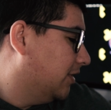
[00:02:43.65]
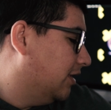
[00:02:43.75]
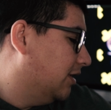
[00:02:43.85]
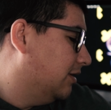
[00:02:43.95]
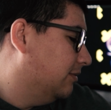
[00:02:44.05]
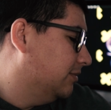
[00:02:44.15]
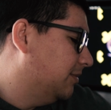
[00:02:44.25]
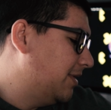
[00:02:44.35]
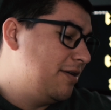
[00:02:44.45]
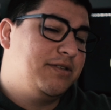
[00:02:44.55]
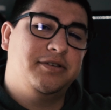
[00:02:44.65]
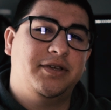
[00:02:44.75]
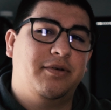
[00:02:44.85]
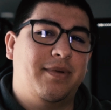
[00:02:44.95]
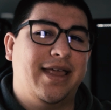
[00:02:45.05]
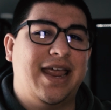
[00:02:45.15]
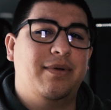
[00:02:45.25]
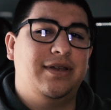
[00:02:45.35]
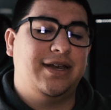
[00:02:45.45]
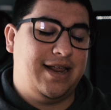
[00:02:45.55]
Something I was using when my
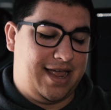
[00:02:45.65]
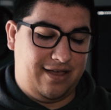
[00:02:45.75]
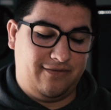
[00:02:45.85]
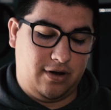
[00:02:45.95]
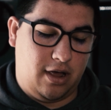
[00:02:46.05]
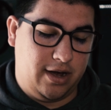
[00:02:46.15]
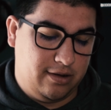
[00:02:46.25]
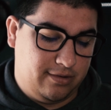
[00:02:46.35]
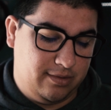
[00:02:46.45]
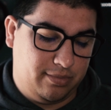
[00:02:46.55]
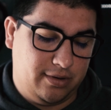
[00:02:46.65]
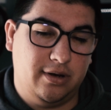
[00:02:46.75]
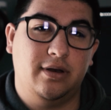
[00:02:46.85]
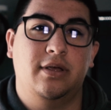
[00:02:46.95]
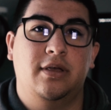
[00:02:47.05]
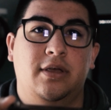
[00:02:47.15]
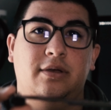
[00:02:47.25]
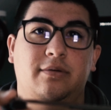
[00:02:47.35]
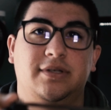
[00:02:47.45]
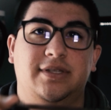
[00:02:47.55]
camera didn't have an audio input
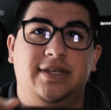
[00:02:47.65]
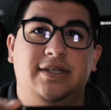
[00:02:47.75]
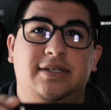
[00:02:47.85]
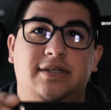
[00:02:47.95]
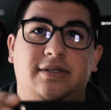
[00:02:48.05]
was this.